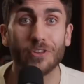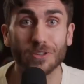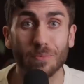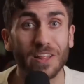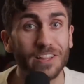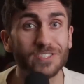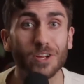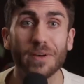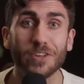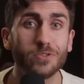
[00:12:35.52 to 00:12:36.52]
There's a
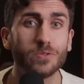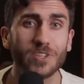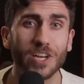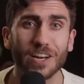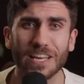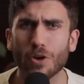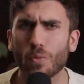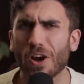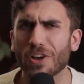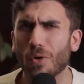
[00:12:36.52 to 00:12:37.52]
playlist on my YouTube channel here
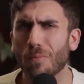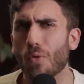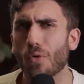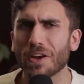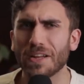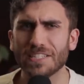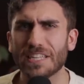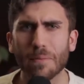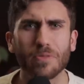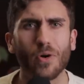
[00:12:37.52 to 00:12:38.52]
where I go more in
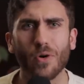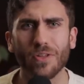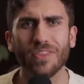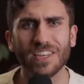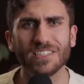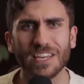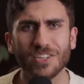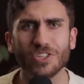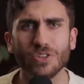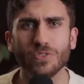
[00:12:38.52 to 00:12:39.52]
depth on these
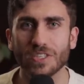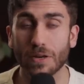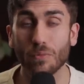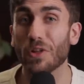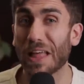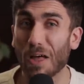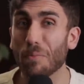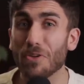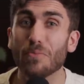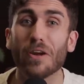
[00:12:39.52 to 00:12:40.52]
issues and will
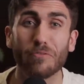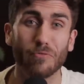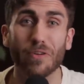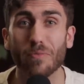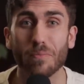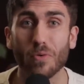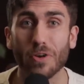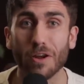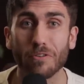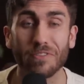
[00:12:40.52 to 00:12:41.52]
help you break free from
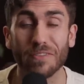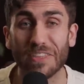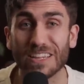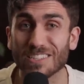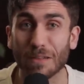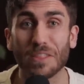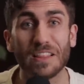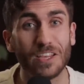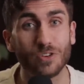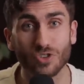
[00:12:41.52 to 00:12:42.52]
pornography if that's
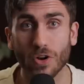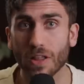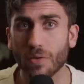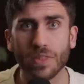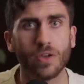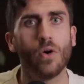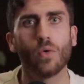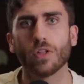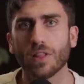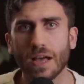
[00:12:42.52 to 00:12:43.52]
something that you're struggling with,
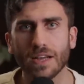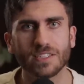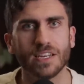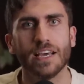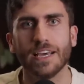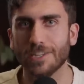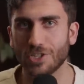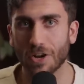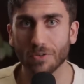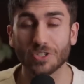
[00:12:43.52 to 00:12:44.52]
or lust in
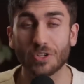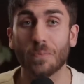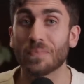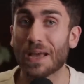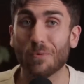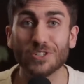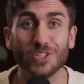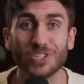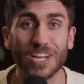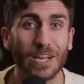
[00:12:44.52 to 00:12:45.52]
general. So I want
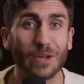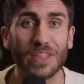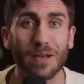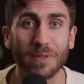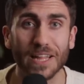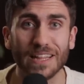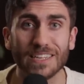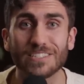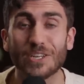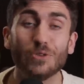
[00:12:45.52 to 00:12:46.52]
you to check out that
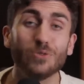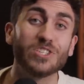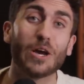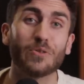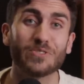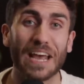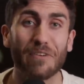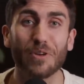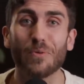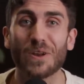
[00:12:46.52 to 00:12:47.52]
playlist. A huge shout out to
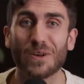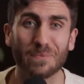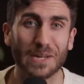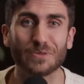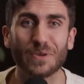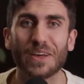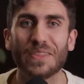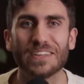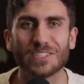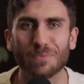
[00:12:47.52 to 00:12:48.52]
everyone on
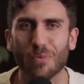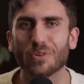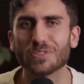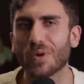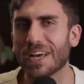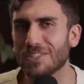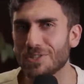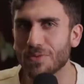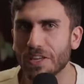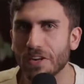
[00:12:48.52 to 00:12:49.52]
Patreon that supports what I
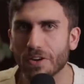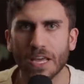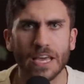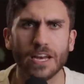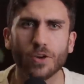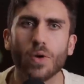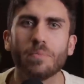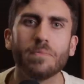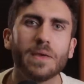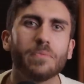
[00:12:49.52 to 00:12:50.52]
do here in
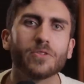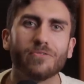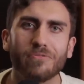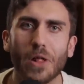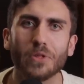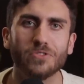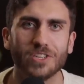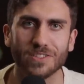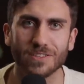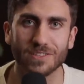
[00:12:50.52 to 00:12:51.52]
equipping people to follow
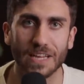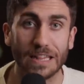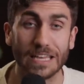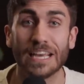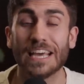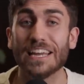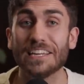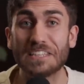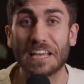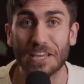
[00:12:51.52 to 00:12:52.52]
Jesus daily. It
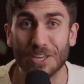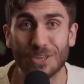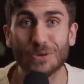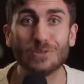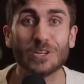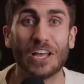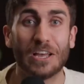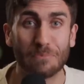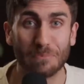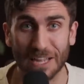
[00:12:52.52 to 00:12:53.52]
is a huge
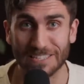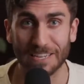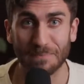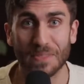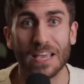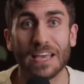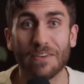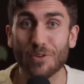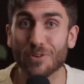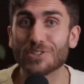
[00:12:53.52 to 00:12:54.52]
blessing.
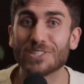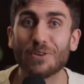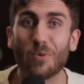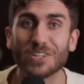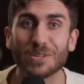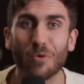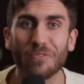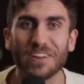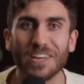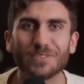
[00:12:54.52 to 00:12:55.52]
If you're interested in watching
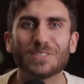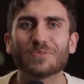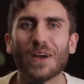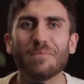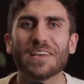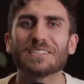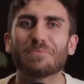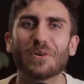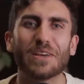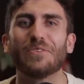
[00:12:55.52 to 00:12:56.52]
more videos, subscribe because
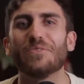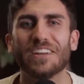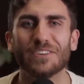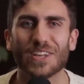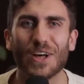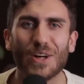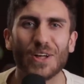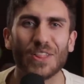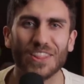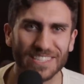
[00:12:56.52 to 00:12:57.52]
I'm putting out new videos
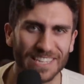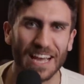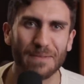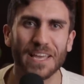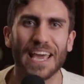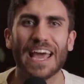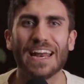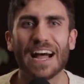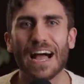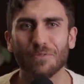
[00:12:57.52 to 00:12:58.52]
all the time,
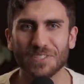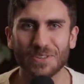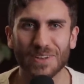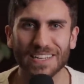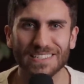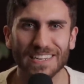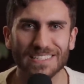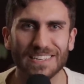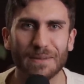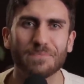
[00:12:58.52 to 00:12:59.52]
and I will see you guys
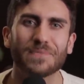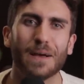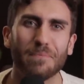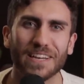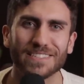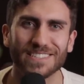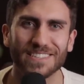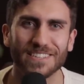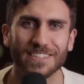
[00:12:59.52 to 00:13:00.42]
next time. God bless.